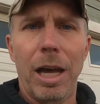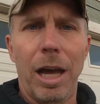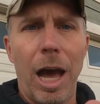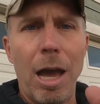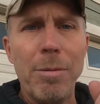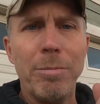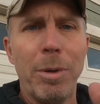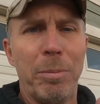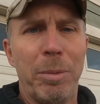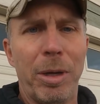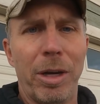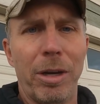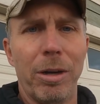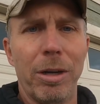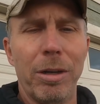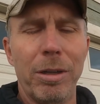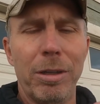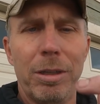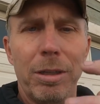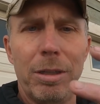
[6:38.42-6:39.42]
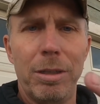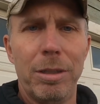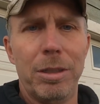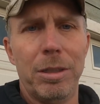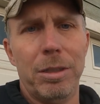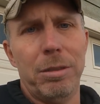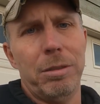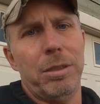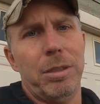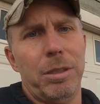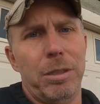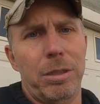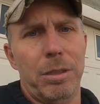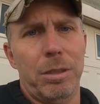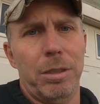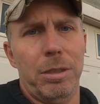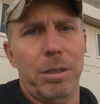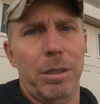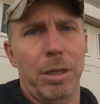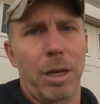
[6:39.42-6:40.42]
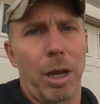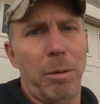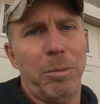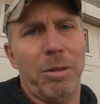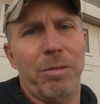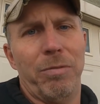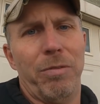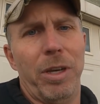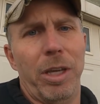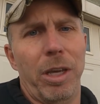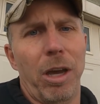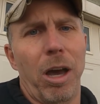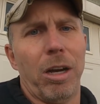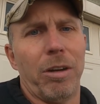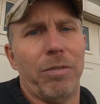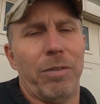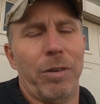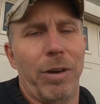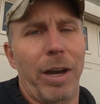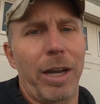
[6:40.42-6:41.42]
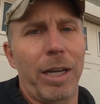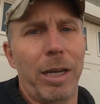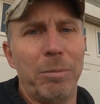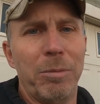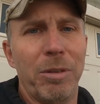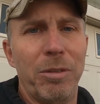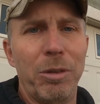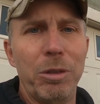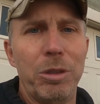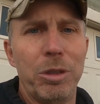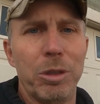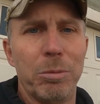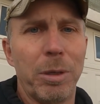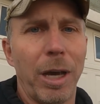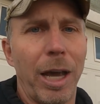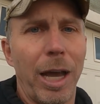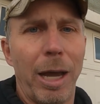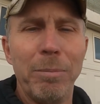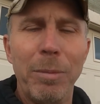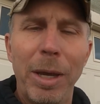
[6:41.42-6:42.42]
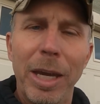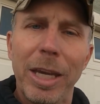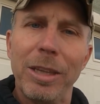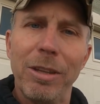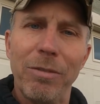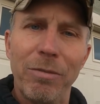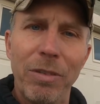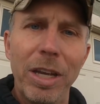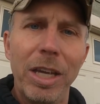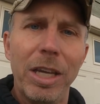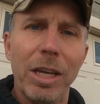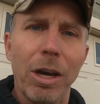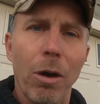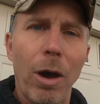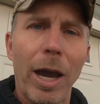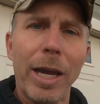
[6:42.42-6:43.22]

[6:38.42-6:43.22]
I'm up here. I'm the videographer, right? I'm the YouTube guy. I'm making the video.